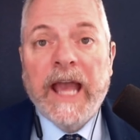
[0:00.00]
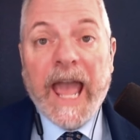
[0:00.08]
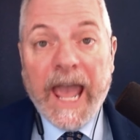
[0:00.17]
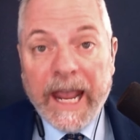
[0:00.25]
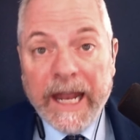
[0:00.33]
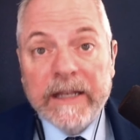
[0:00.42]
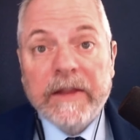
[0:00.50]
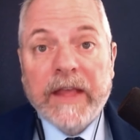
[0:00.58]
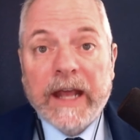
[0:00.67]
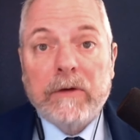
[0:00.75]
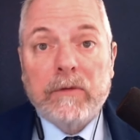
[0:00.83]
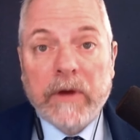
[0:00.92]
and
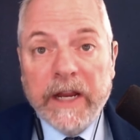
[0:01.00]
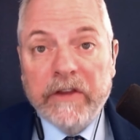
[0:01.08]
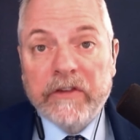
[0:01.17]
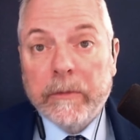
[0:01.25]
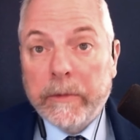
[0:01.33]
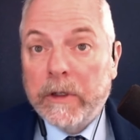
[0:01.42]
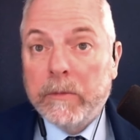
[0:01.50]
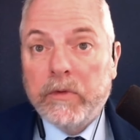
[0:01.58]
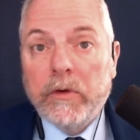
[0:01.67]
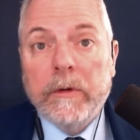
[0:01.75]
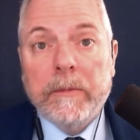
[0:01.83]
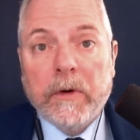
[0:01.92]
that a reasonable and
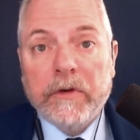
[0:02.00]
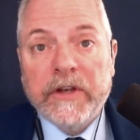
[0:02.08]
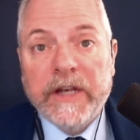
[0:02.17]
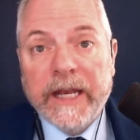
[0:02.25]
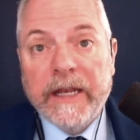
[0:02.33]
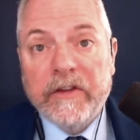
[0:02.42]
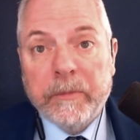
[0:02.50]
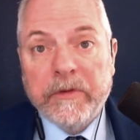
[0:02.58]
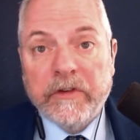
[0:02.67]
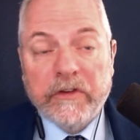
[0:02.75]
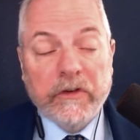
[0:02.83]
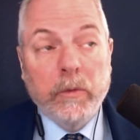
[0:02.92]
prudent person in his
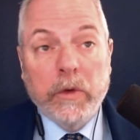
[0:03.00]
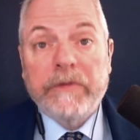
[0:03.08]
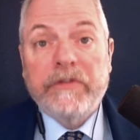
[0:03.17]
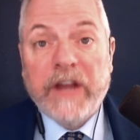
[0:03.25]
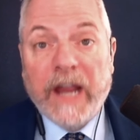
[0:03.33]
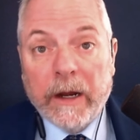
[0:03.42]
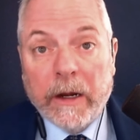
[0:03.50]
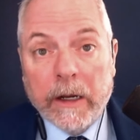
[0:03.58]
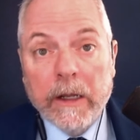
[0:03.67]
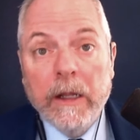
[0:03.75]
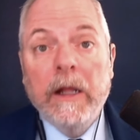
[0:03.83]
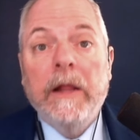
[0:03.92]
position would have
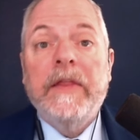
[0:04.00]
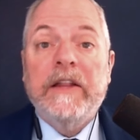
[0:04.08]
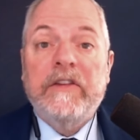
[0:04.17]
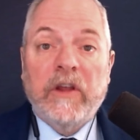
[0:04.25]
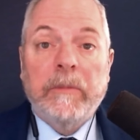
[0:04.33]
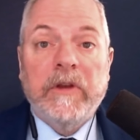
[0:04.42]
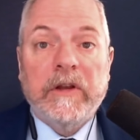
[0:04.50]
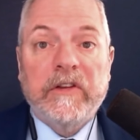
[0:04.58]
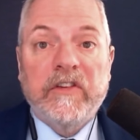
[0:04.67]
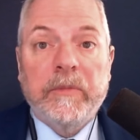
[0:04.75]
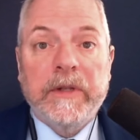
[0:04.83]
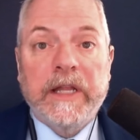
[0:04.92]
shared that
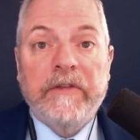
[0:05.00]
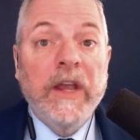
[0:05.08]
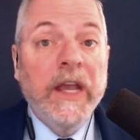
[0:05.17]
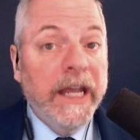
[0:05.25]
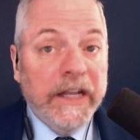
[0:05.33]
subjective belief.